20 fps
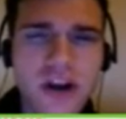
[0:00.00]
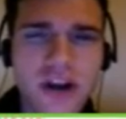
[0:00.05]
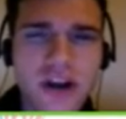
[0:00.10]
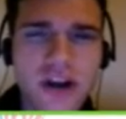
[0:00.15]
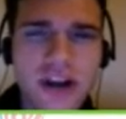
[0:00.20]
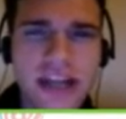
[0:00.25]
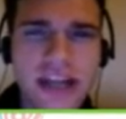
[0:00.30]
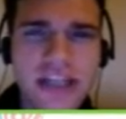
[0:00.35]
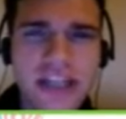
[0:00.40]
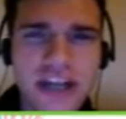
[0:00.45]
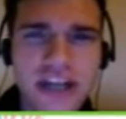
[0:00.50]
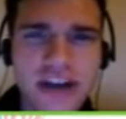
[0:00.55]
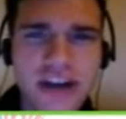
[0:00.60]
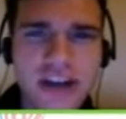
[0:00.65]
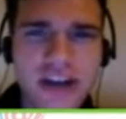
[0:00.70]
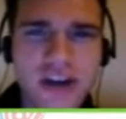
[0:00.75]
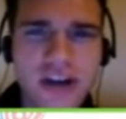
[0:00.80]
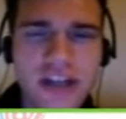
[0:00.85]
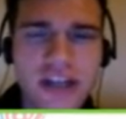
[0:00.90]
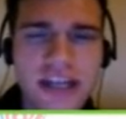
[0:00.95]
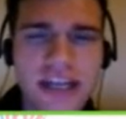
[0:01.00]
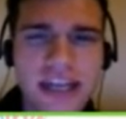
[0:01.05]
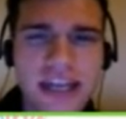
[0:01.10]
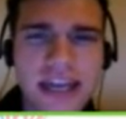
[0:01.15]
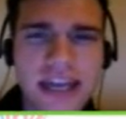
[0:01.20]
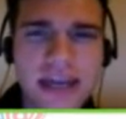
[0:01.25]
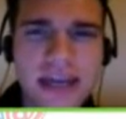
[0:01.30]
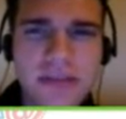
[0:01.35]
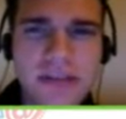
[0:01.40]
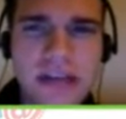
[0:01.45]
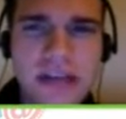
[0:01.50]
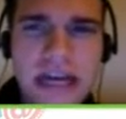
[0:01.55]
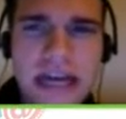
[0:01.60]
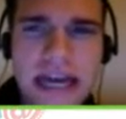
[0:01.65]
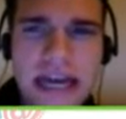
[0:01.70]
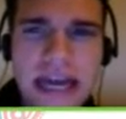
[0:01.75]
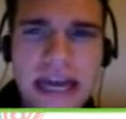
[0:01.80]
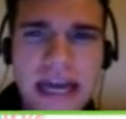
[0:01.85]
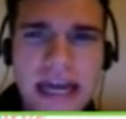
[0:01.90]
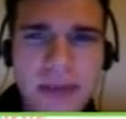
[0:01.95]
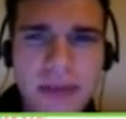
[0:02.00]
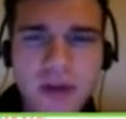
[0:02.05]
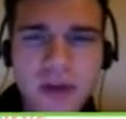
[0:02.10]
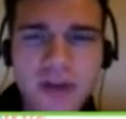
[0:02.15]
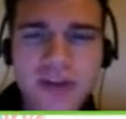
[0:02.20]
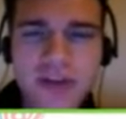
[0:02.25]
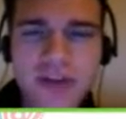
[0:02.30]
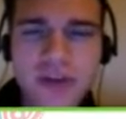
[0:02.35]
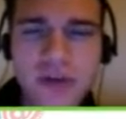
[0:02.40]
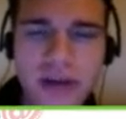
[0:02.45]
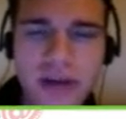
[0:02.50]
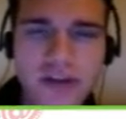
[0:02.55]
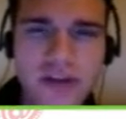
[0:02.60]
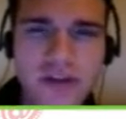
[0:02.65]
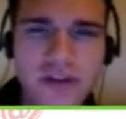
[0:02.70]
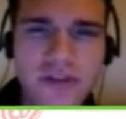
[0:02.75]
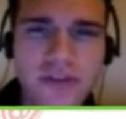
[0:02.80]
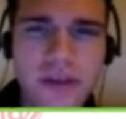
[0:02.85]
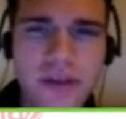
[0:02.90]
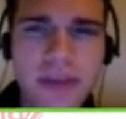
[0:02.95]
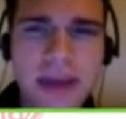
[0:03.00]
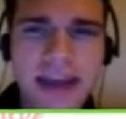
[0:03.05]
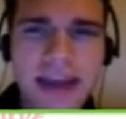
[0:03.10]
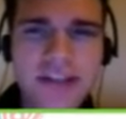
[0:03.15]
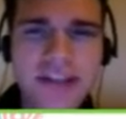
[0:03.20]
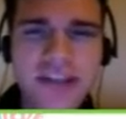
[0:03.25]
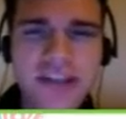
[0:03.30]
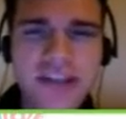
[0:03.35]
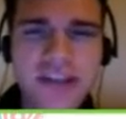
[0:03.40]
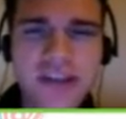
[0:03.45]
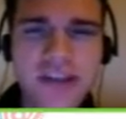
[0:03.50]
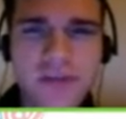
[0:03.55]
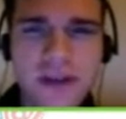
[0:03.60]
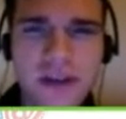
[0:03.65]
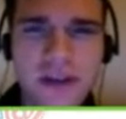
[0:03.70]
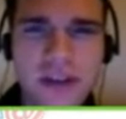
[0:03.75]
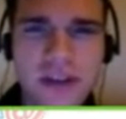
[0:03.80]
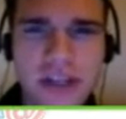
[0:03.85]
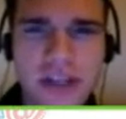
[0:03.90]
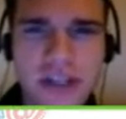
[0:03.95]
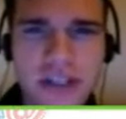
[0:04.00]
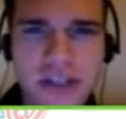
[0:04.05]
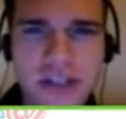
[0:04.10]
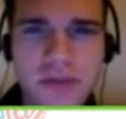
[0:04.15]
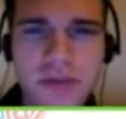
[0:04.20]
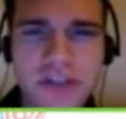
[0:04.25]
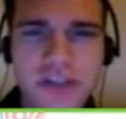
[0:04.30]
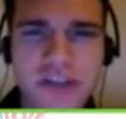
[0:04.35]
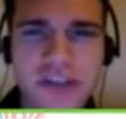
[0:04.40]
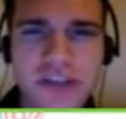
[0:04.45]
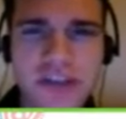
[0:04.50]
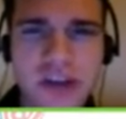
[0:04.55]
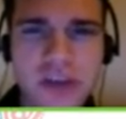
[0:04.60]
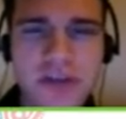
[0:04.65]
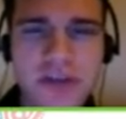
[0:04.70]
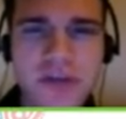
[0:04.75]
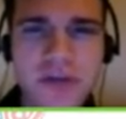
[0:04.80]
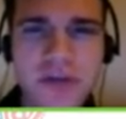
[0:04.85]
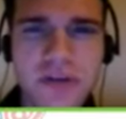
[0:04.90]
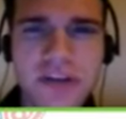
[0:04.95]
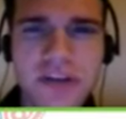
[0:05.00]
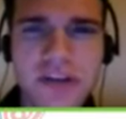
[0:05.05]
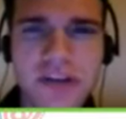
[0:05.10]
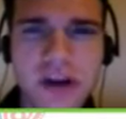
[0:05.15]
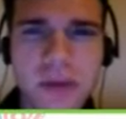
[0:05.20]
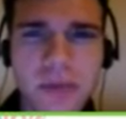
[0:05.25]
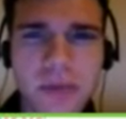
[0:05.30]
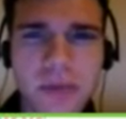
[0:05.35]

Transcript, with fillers: creating and sharing your online games. And I'm also a director of the Apache Software Foundation, which is an open source.